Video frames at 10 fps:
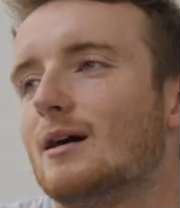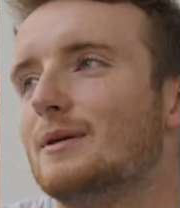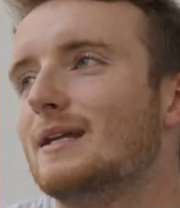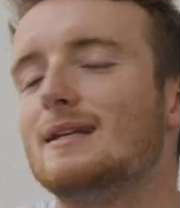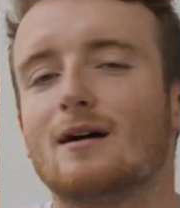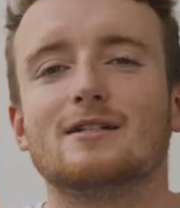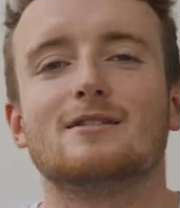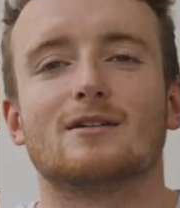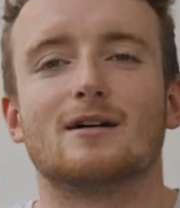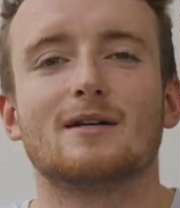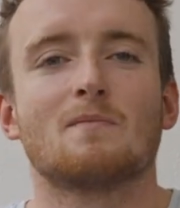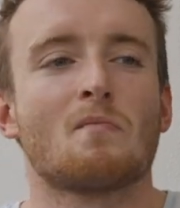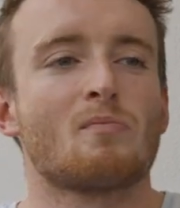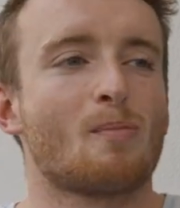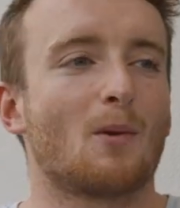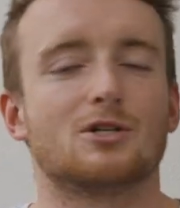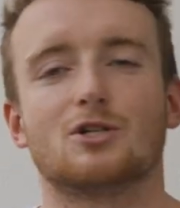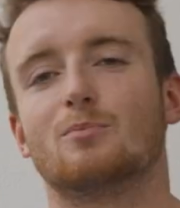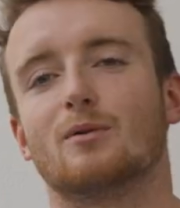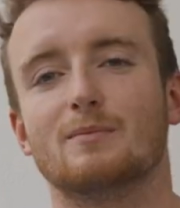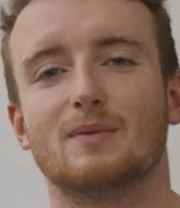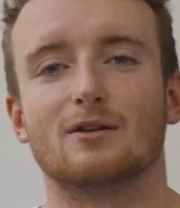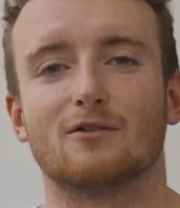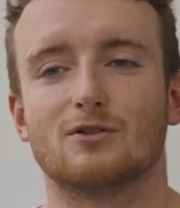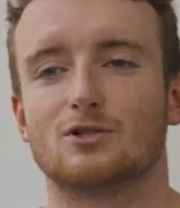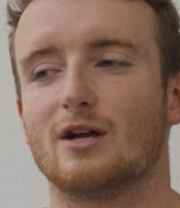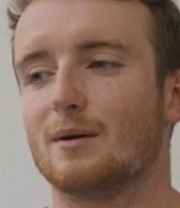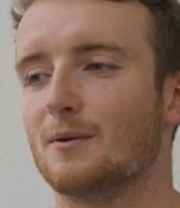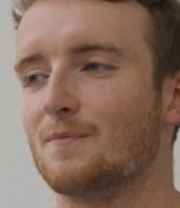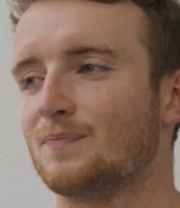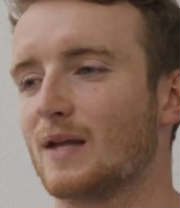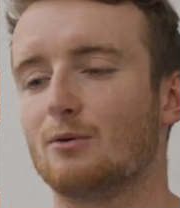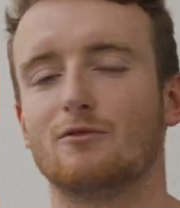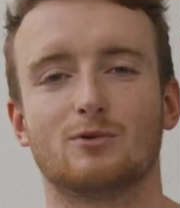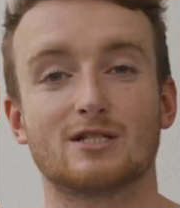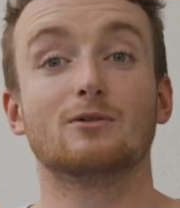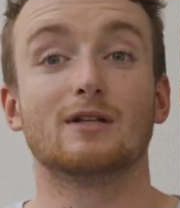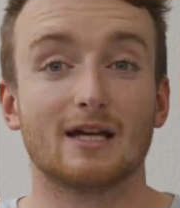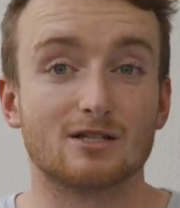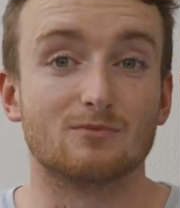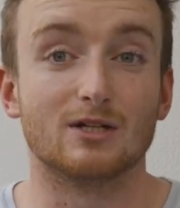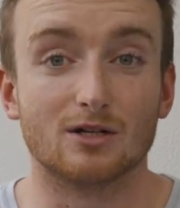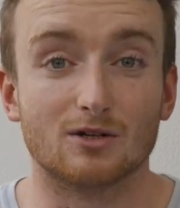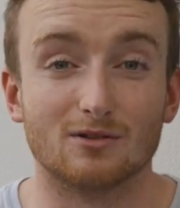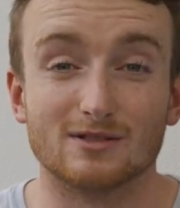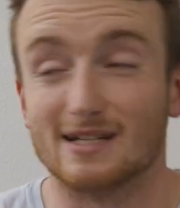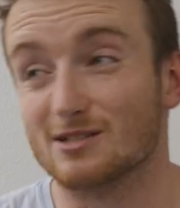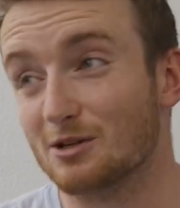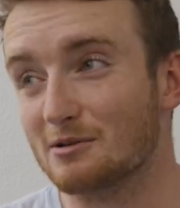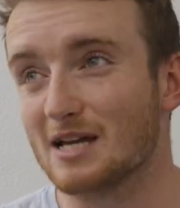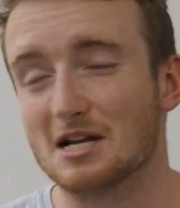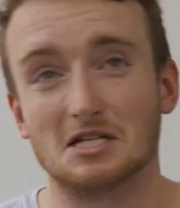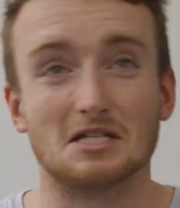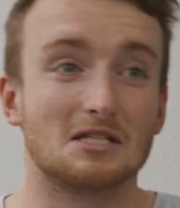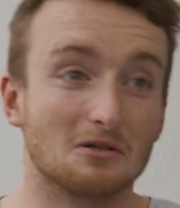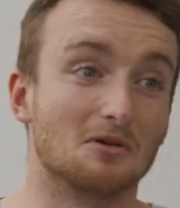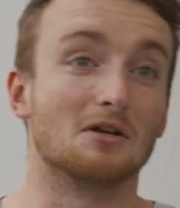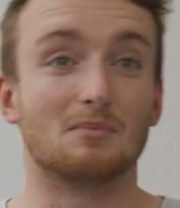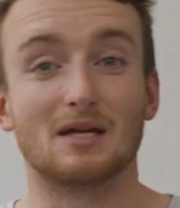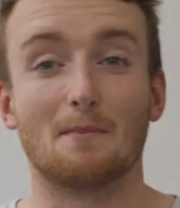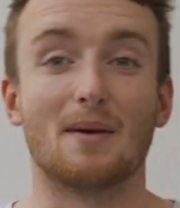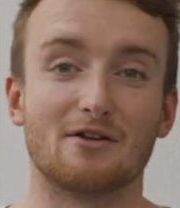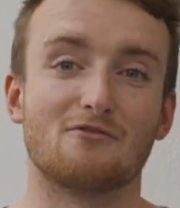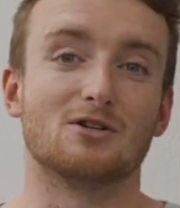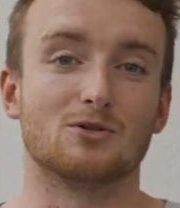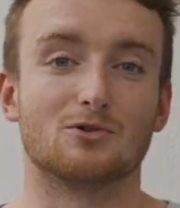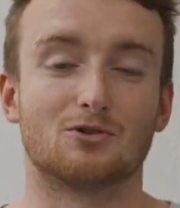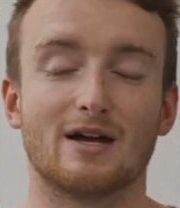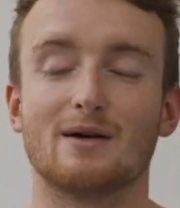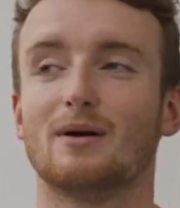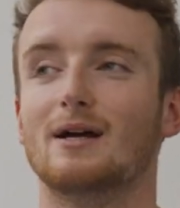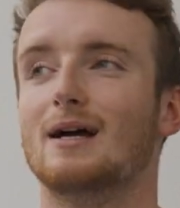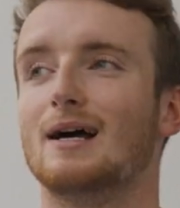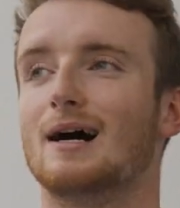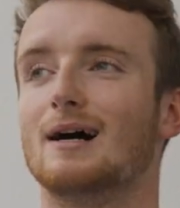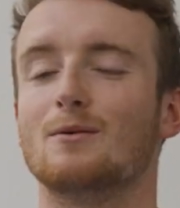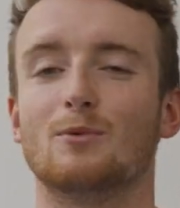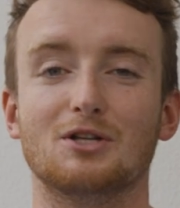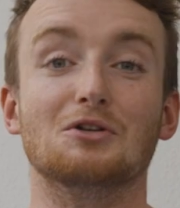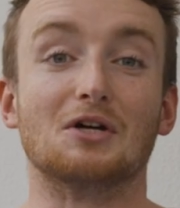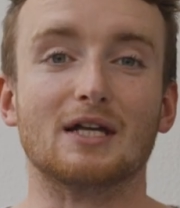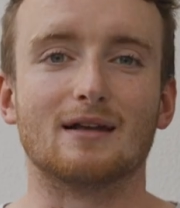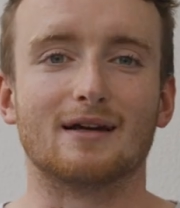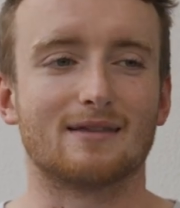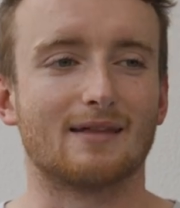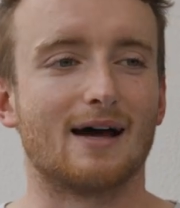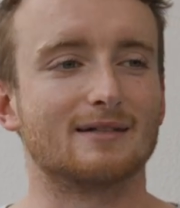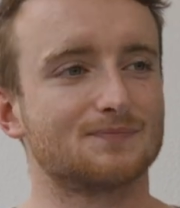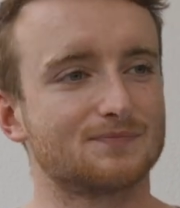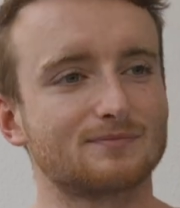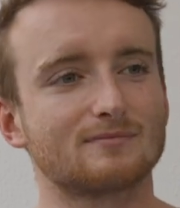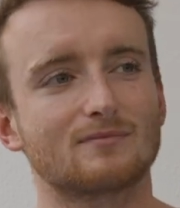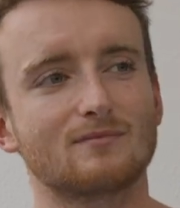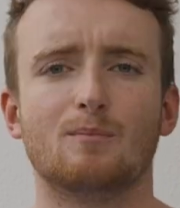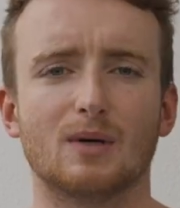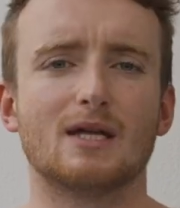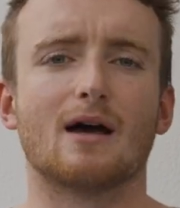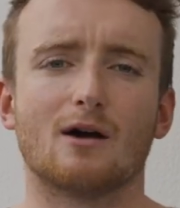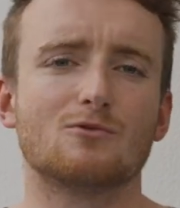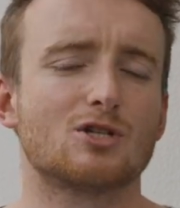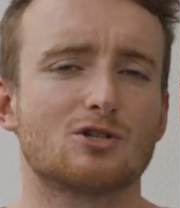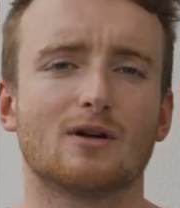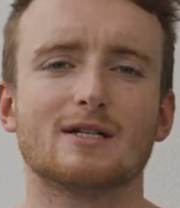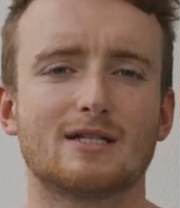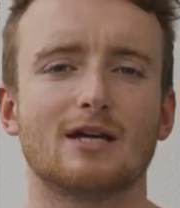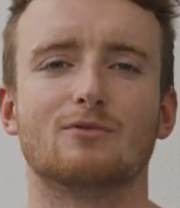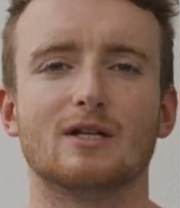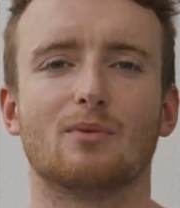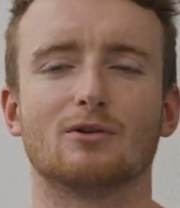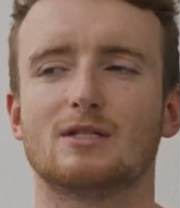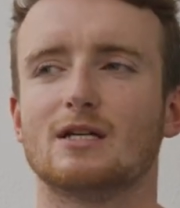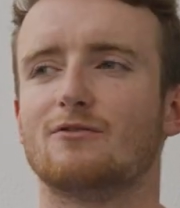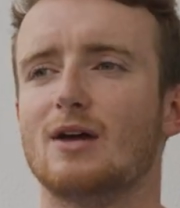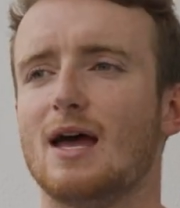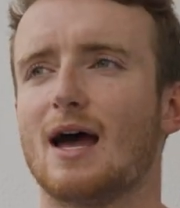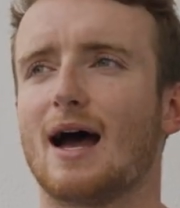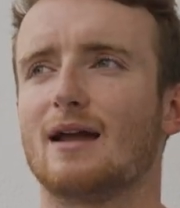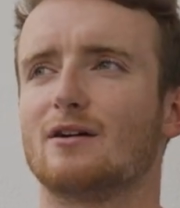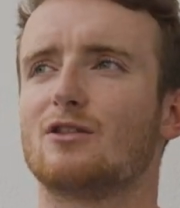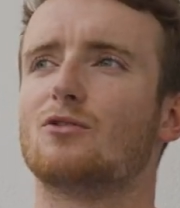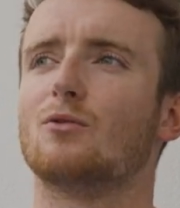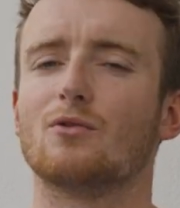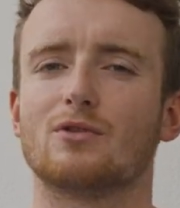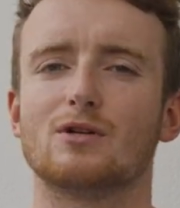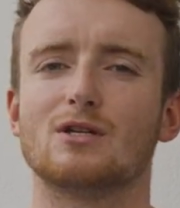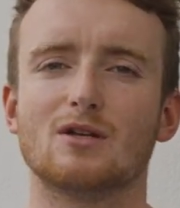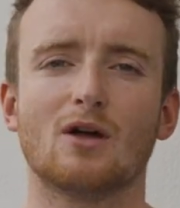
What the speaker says: In hindsight, I should have probably binned off the trip. However, we're still gonna get some really good content, so it's actually still gonna be a beneficial trip when you look at it like that. But yeah, I was just trying to stay really positive, and I thought that, you